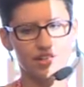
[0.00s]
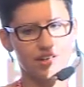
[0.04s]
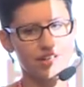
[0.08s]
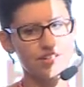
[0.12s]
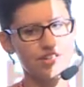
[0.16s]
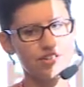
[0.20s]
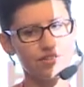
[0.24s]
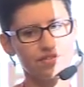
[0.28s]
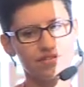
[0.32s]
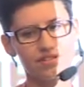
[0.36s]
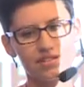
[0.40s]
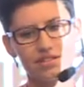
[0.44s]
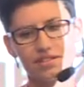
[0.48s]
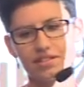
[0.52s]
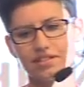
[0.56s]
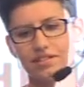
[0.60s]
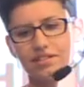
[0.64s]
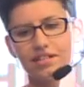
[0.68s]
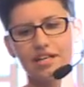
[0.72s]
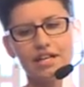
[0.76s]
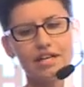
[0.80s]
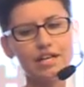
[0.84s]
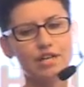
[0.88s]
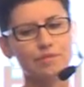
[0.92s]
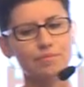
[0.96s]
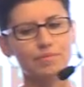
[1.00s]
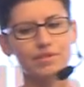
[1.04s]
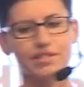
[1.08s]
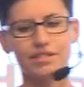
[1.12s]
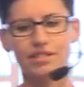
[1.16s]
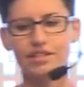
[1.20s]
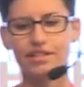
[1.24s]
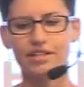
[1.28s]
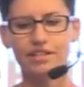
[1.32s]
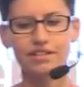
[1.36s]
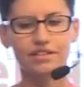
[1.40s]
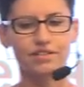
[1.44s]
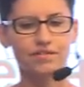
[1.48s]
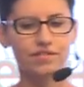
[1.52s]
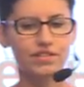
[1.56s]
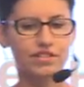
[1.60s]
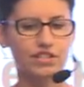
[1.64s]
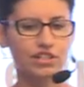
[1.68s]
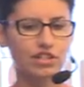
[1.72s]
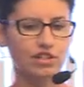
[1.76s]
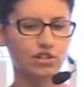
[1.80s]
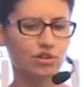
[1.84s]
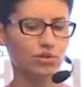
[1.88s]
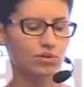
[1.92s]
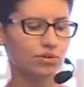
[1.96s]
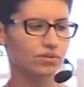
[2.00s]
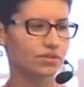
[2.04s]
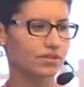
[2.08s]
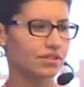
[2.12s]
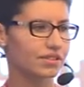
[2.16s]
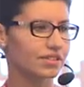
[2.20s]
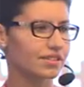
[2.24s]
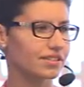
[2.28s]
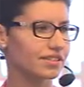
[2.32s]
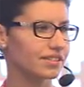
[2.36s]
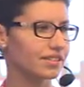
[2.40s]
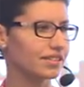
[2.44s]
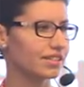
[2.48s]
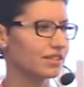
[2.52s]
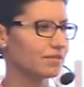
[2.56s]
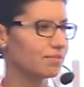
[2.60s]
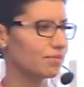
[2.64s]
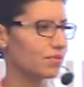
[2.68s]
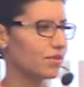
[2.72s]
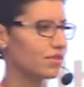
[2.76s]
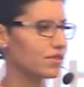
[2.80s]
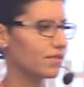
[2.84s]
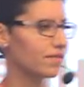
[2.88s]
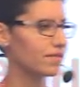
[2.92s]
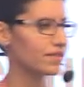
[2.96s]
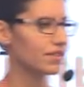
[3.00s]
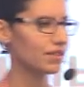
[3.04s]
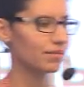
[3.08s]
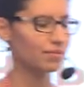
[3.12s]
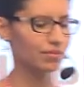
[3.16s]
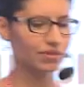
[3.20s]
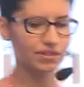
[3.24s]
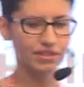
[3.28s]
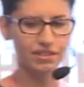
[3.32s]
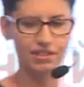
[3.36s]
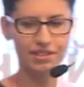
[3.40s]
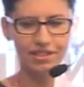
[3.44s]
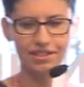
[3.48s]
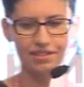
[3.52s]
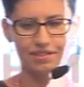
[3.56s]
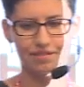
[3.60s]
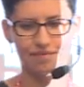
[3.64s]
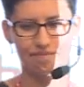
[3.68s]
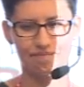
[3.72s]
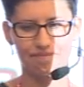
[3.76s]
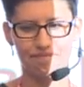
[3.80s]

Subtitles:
But here the report wasn't loaded, the